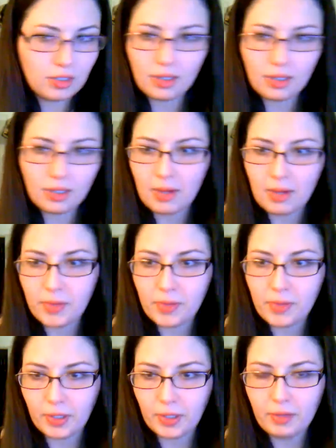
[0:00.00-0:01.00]
I mean, I'm
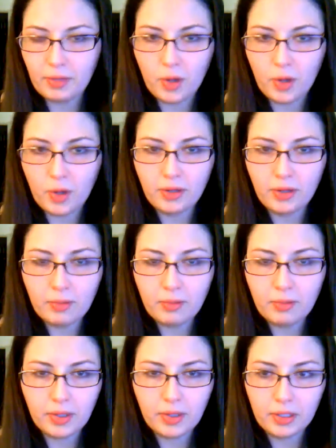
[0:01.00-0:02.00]
31,
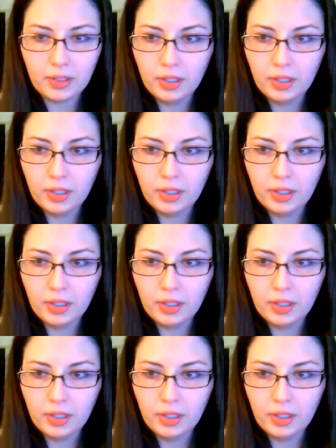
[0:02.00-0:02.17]
but